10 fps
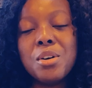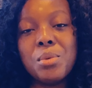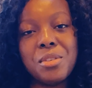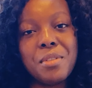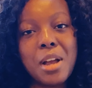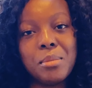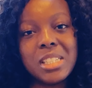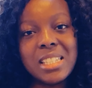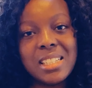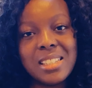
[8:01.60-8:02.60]
what
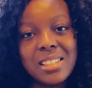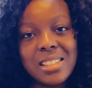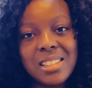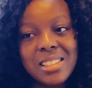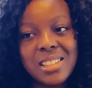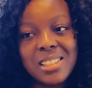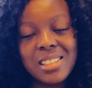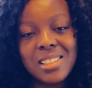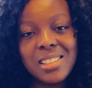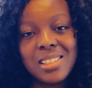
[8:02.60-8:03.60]
family is.
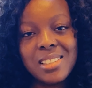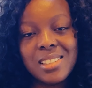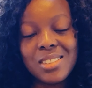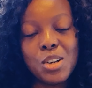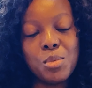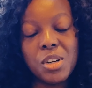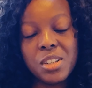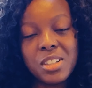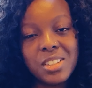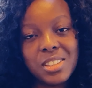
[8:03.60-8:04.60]
Um, uh,
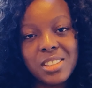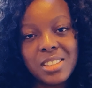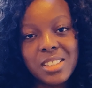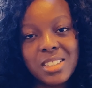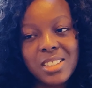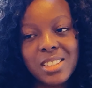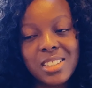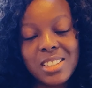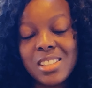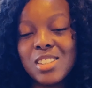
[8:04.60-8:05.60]

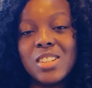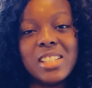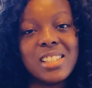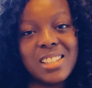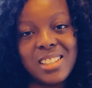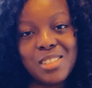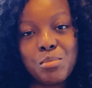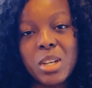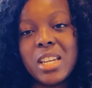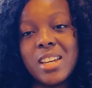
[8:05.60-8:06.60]
it's not easy,
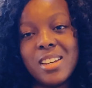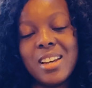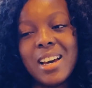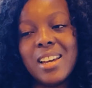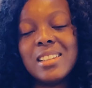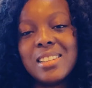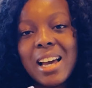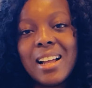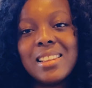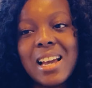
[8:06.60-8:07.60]
but yeah, I,
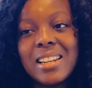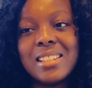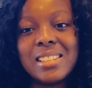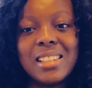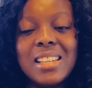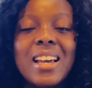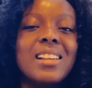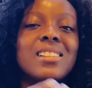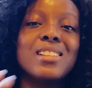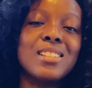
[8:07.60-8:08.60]
that, that is the
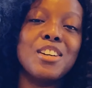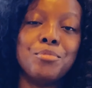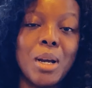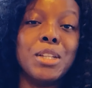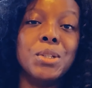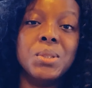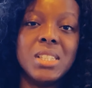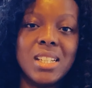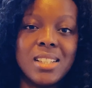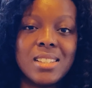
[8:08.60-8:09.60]
essence of my
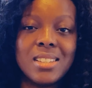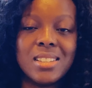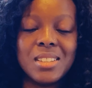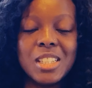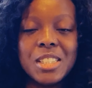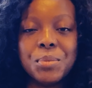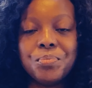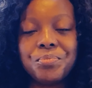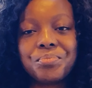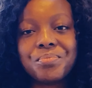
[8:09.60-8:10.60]
loneliness
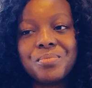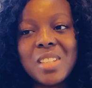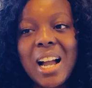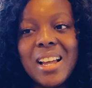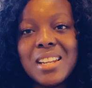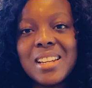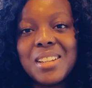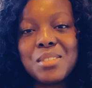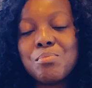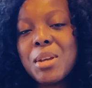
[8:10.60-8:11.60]
and
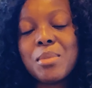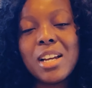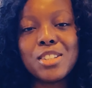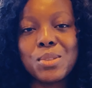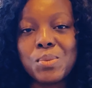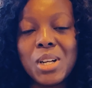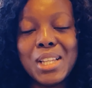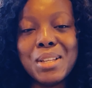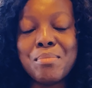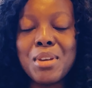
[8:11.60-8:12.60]
maybe I just want,